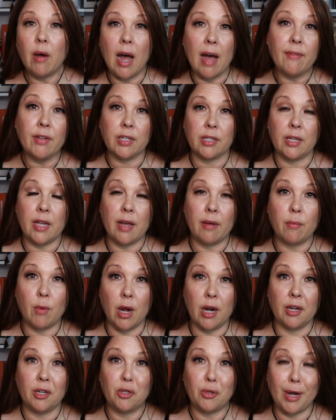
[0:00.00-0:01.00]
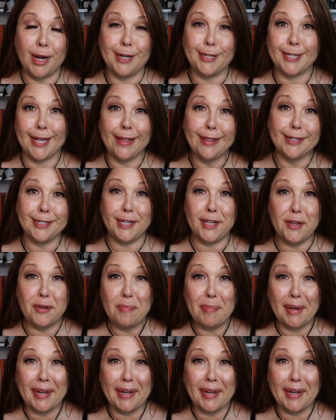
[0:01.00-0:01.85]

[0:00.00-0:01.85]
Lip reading: Obviously, I want to try to sell it to you,